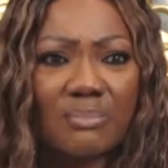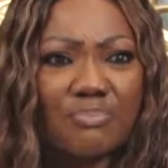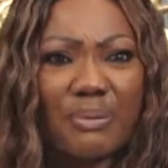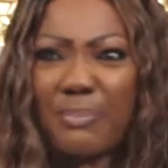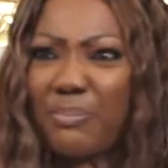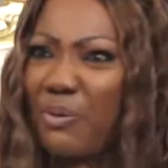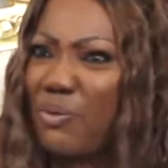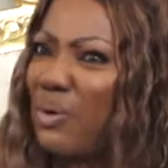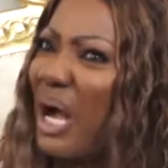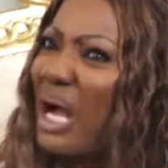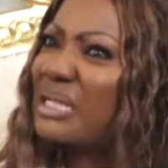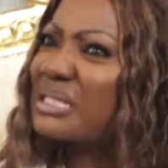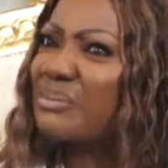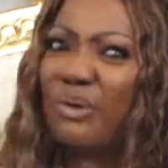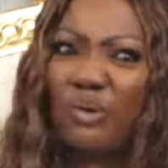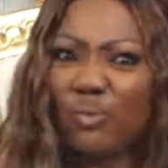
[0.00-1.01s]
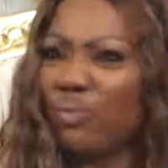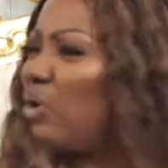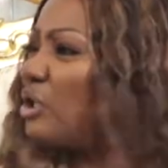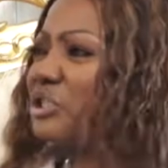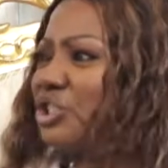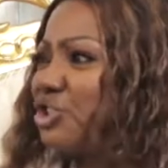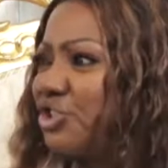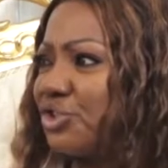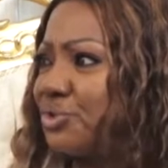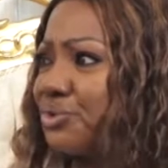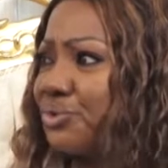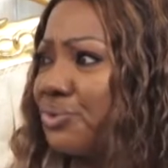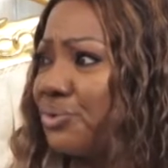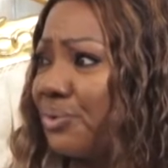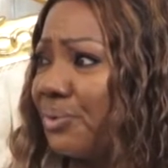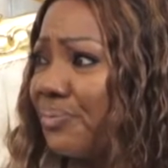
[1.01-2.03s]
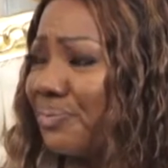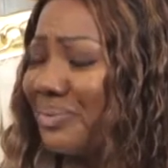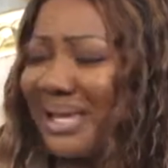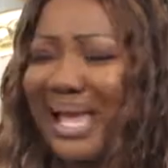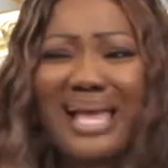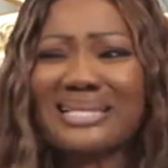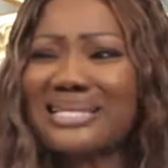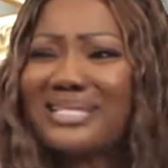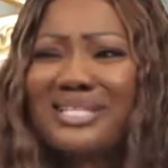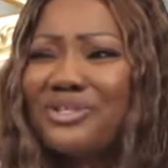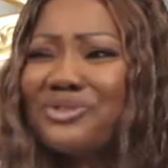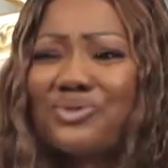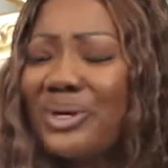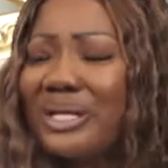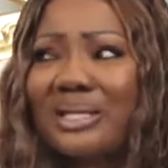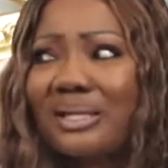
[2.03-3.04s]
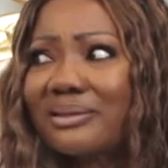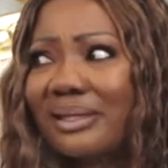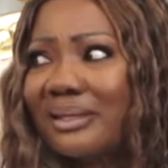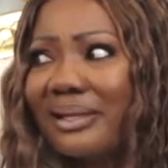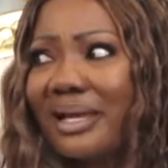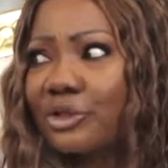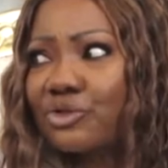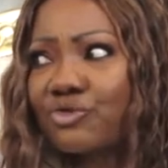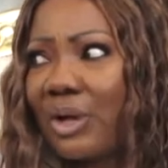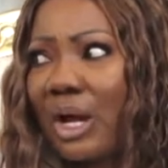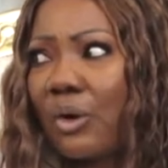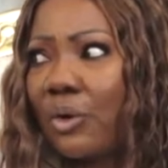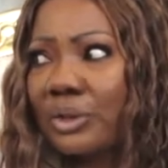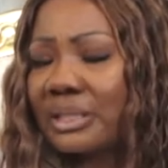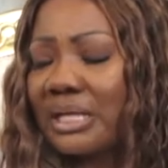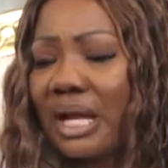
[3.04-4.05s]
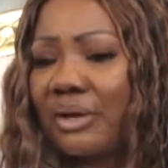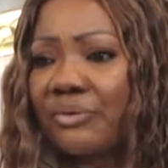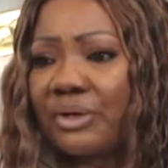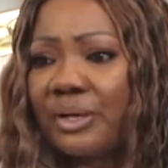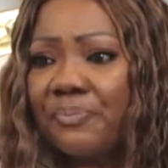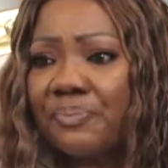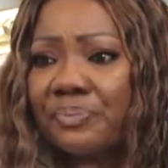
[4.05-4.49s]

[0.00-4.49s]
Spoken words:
People ask me, what did you do? I didn't do anything extraordinary.